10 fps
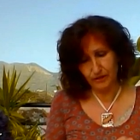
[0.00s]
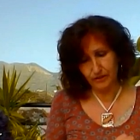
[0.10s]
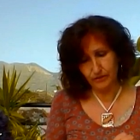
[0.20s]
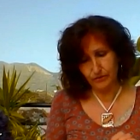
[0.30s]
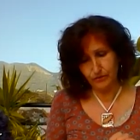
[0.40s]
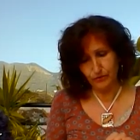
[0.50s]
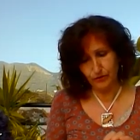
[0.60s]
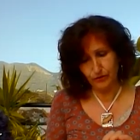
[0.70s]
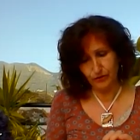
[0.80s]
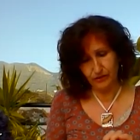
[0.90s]
you,
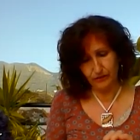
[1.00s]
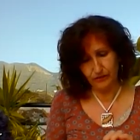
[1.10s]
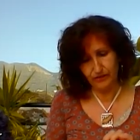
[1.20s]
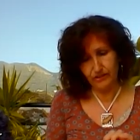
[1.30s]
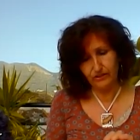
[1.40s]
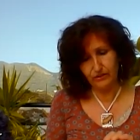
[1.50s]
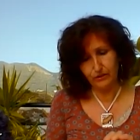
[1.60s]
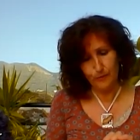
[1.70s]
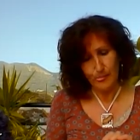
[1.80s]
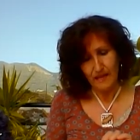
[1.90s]
for
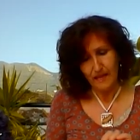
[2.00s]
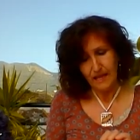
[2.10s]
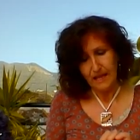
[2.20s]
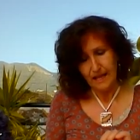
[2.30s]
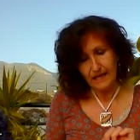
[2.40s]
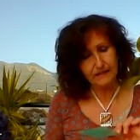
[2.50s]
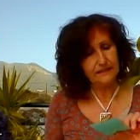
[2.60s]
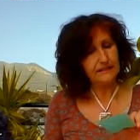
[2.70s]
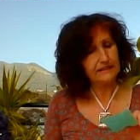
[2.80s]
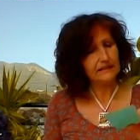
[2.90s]
Virgo, and
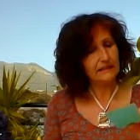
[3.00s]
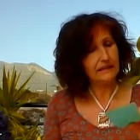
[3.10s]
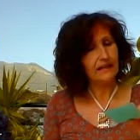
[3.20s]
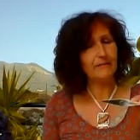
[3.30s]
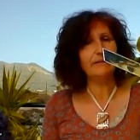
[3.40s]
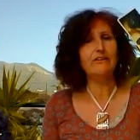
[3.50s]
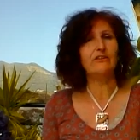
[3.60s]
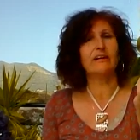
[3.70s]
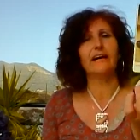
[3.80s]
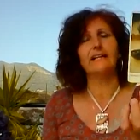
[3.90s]
this is
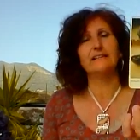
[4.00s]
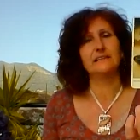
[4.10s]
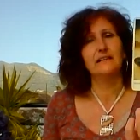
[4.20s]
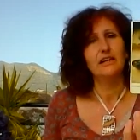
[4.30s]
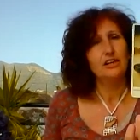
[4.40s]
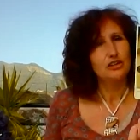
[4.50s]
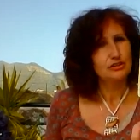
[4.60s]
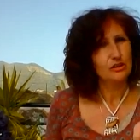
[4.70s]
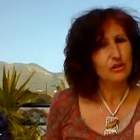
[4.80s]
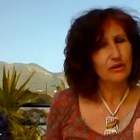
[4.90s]
Labradorite.
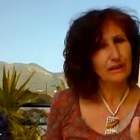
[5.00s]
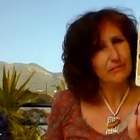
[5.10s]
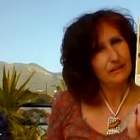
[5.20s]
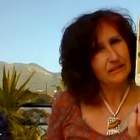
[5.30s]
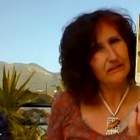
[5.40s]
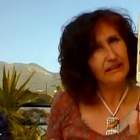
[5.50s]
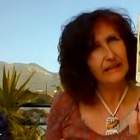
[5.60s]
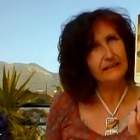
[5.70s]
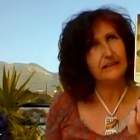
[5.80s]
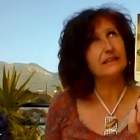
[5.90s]
So Labradorite